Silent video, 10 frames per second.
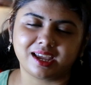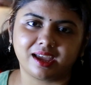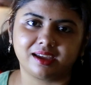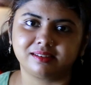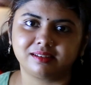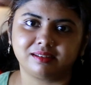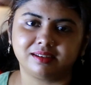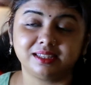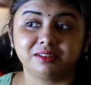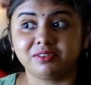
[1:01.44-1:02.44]
and
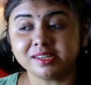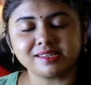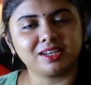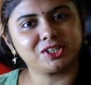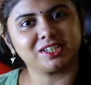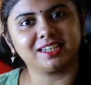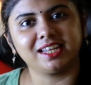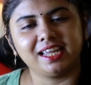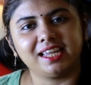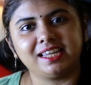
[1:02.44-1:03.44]
in the first session,
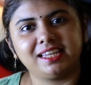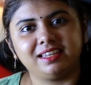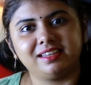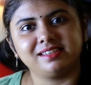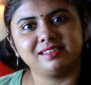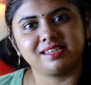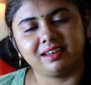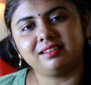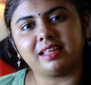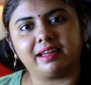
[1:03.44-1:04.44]
he
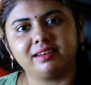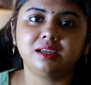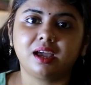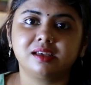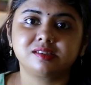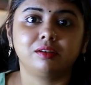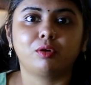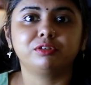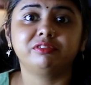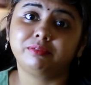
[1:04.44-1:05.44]
said that he has a
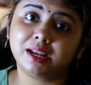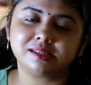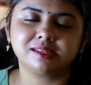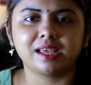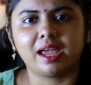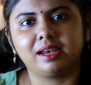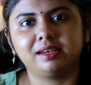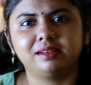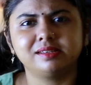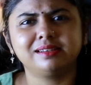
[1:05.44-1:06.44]
lot of friends and
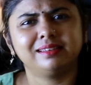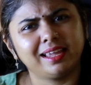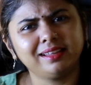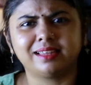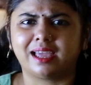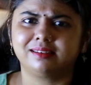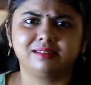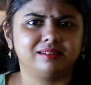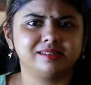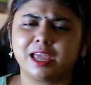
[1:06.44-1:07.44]
he doesn't think that
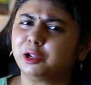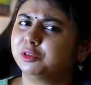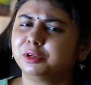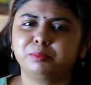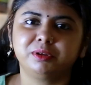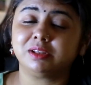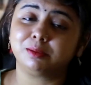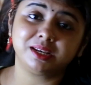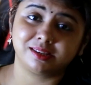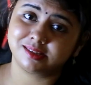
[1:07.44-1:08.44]
psychotherapy will
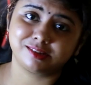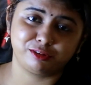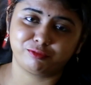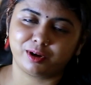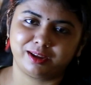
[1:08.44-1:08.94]
be necessary for